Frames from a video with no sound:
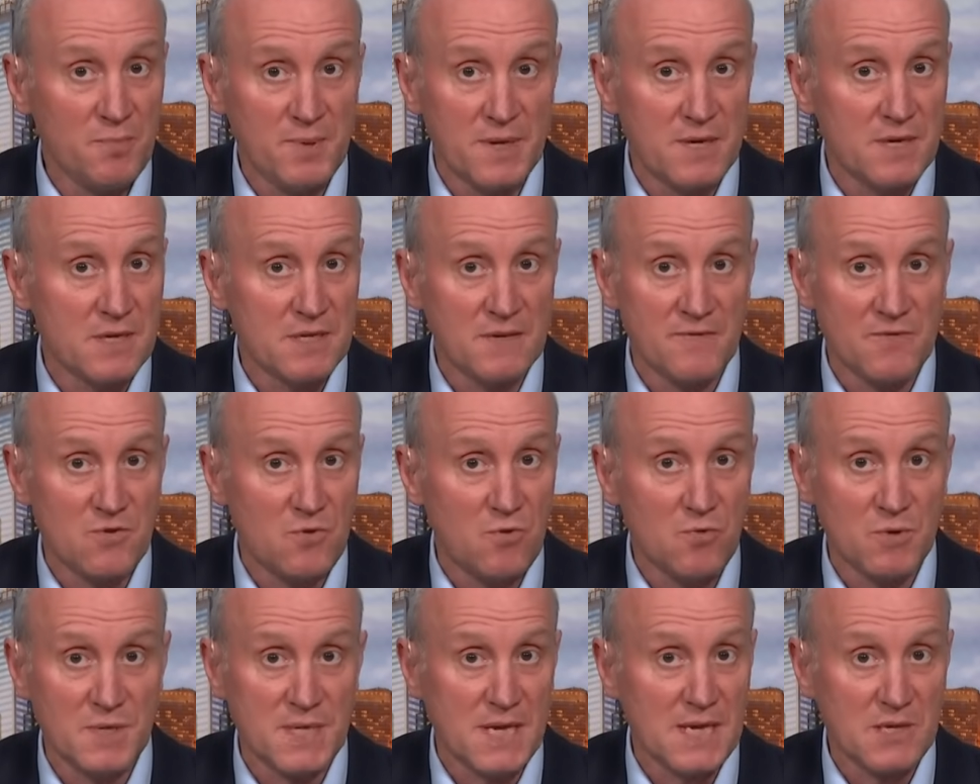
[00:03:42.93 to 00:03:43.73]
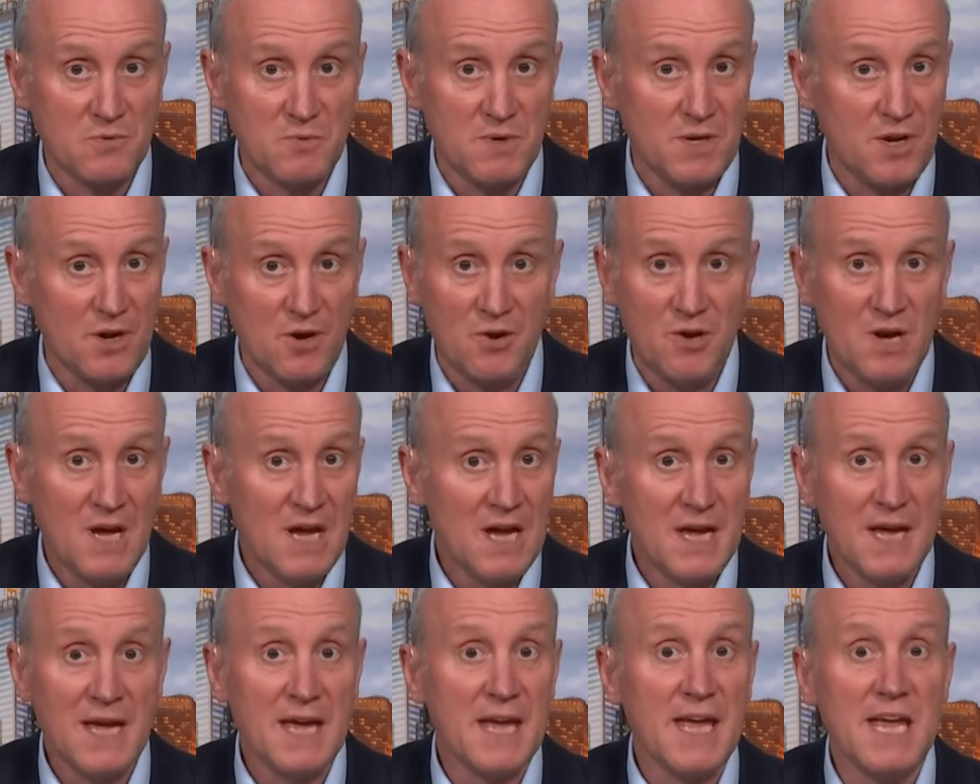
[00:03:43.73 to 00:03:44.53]
Because, of course, as we know,
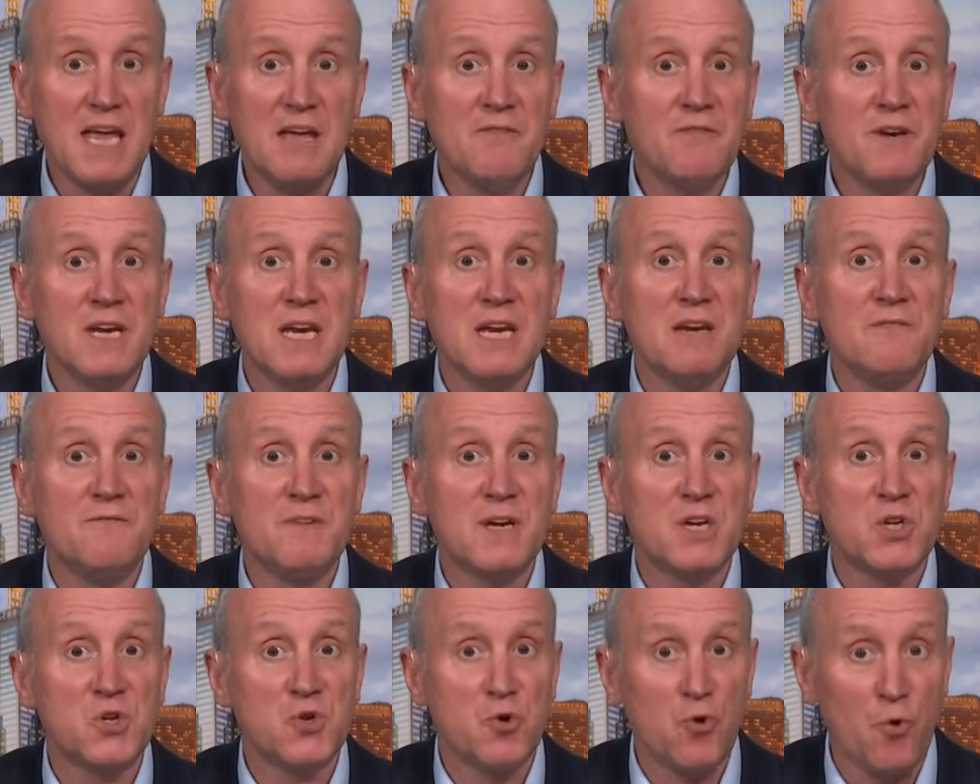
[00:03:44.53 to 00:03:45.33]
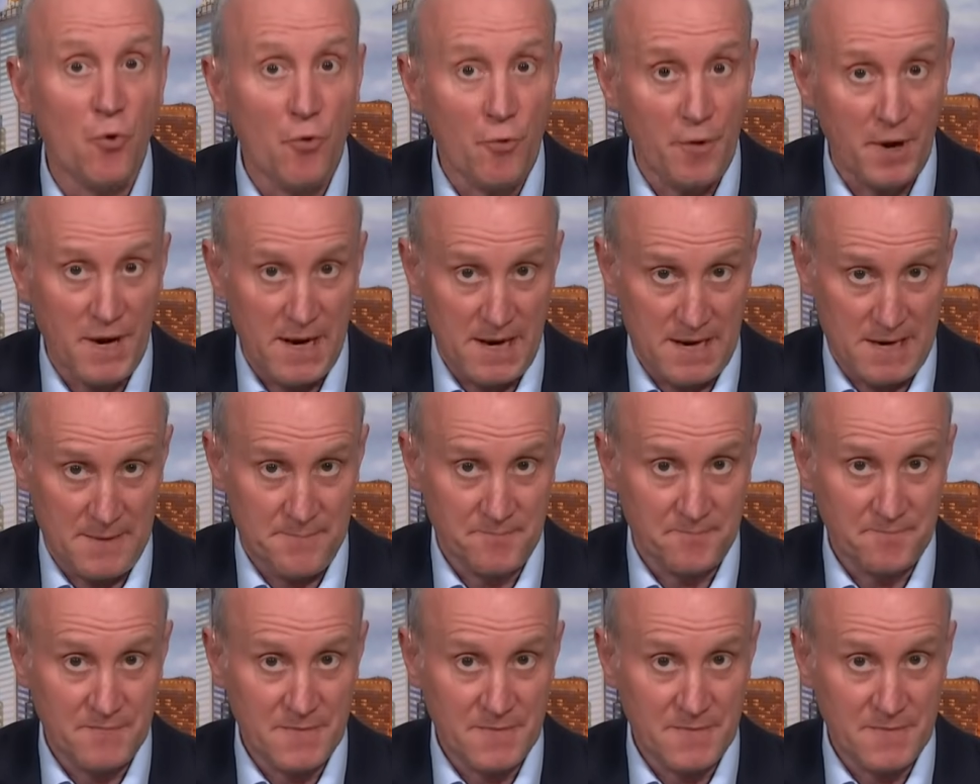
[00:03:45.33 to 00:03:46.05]
even in Victoria,